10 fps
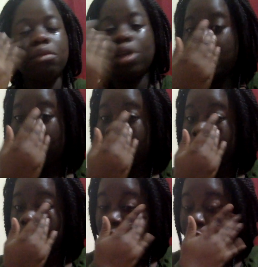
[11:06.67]
Okay,
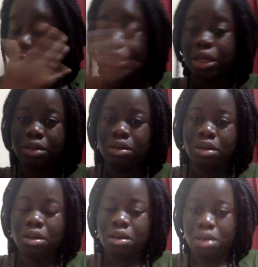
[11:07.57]
so,
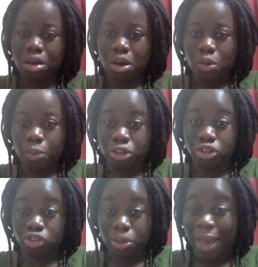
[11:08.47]
when
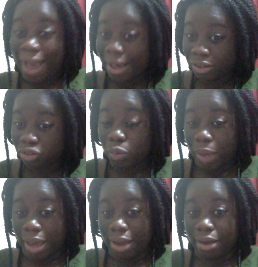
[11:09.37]
she passed
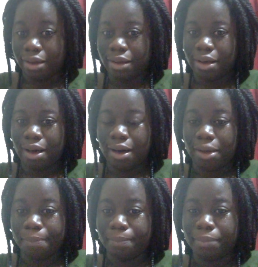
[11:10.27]
away,
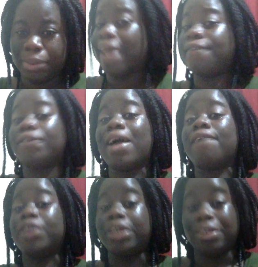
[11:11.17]
life got
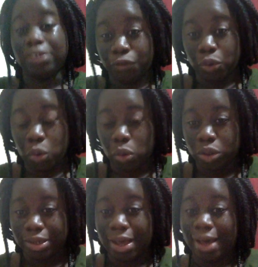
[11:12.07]
very
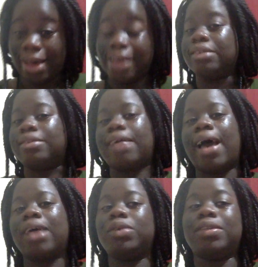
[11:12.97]
difficult, guys.
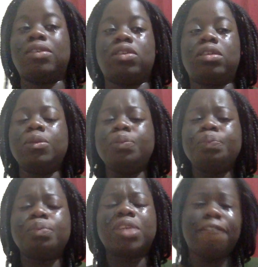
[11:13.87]
I was
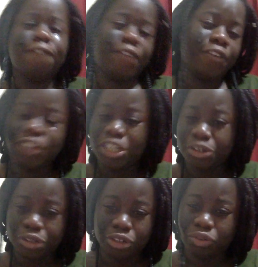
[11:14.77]
15
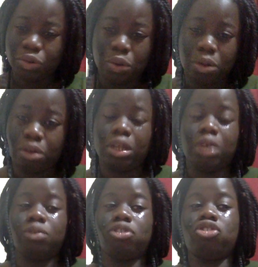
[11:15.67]
years old. It
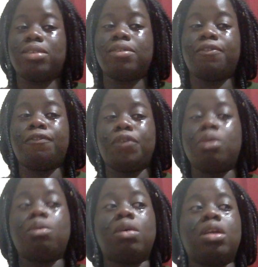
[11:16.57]
was just a few